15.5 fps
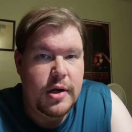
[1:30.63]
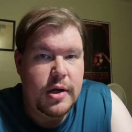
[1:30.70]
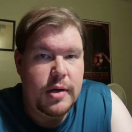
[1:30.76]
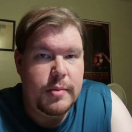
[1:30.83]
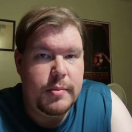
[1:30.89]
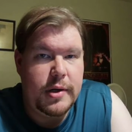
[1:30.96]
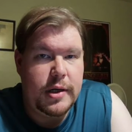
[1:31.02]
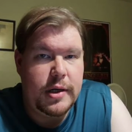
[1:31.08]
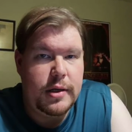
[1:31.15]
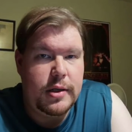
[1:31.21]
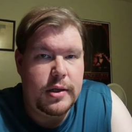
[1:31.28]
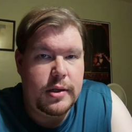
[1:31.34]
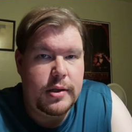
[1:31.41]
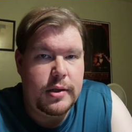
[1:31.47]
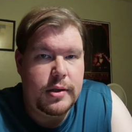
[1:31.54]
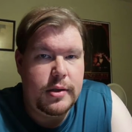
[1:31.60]

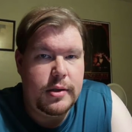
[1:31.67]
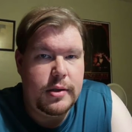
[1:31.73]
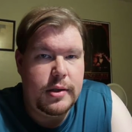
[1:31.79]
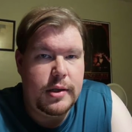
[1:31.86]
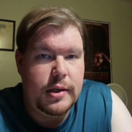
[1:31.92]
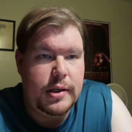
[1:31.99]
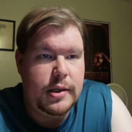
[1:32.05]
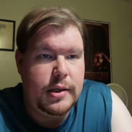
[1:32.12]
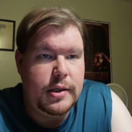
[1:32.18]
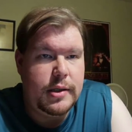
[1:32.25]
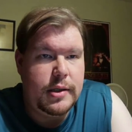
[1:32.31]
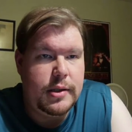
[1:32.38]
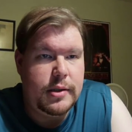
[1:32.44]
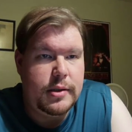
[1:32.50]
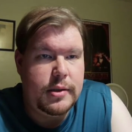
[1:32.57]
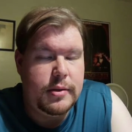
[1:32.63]
my
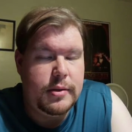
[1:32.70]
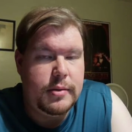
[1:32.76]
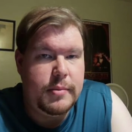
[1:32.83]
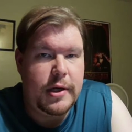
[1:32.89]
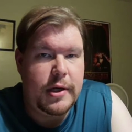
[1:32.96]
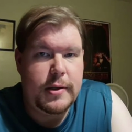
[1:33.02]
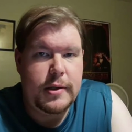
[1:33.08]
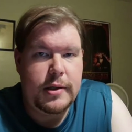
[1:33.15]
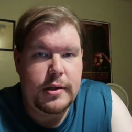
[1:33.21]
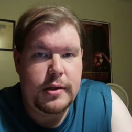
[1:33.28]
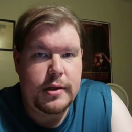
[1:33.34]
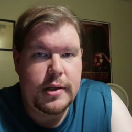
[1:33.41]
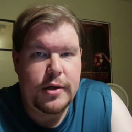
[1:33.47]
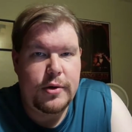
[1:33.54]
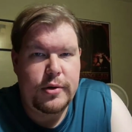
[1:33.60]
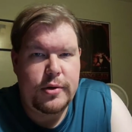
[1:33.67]
uh, my
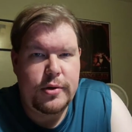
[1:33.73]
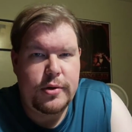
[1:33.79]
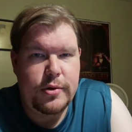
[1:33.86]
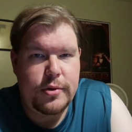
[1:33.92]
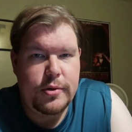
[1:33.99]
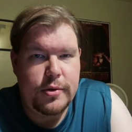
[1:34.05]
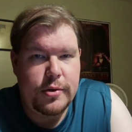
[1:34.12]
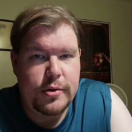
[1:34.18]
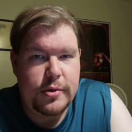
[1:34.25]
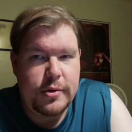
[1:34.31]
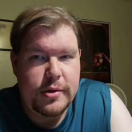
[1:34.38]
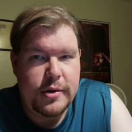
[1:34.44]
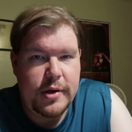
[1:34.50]
character,